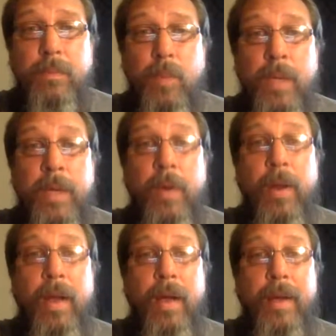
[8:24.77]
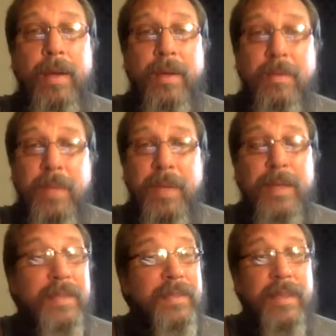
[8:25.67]
wake you right up, man.
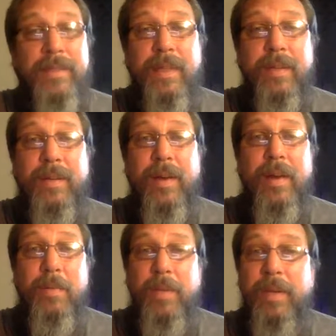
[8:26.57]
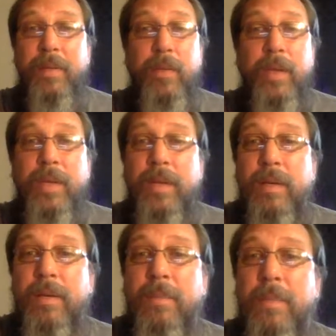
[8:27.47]
It tastes like crap, but it'll wake you
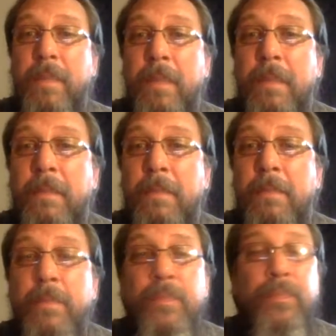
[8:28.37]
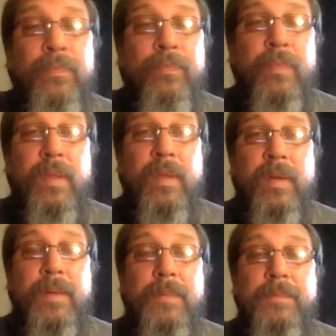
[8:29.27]
up.
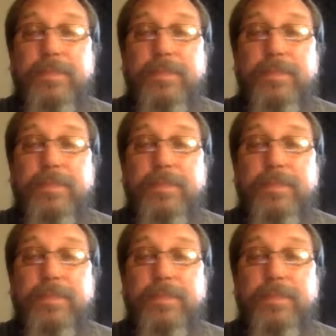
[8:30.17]
So,